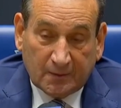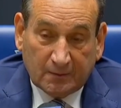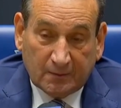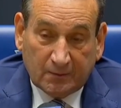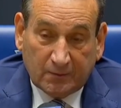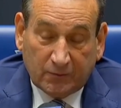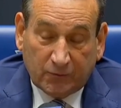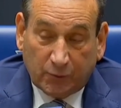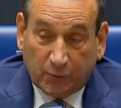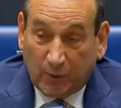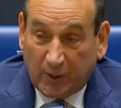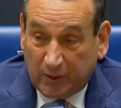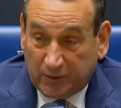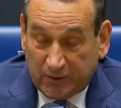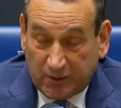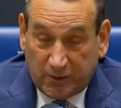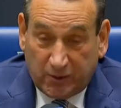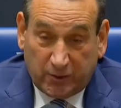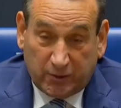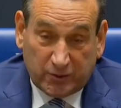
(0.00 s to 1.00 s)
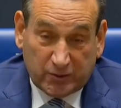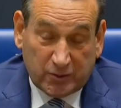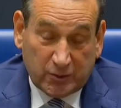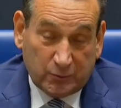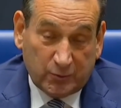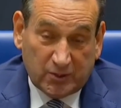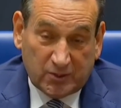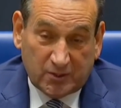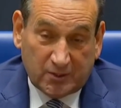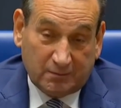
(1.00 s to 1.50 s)
Throughout the years, it
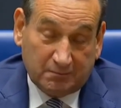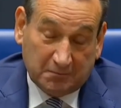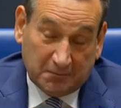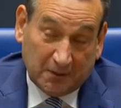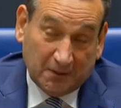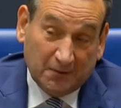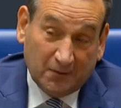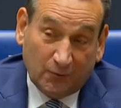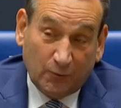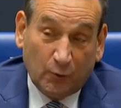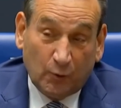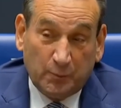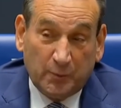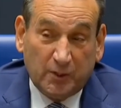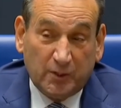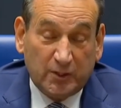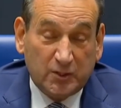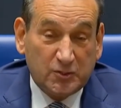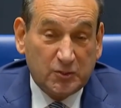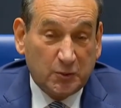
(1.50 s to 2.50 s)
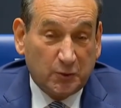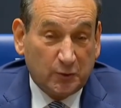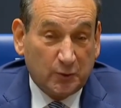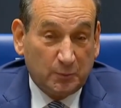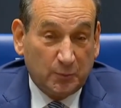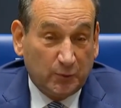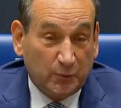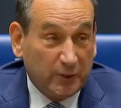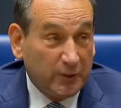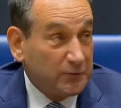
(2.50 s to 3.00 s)
was a little bit easier to
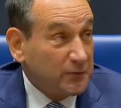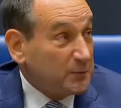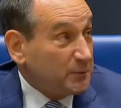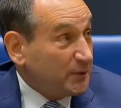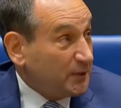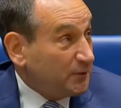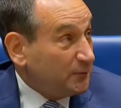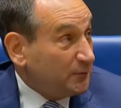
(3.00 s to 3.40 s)
believe in me.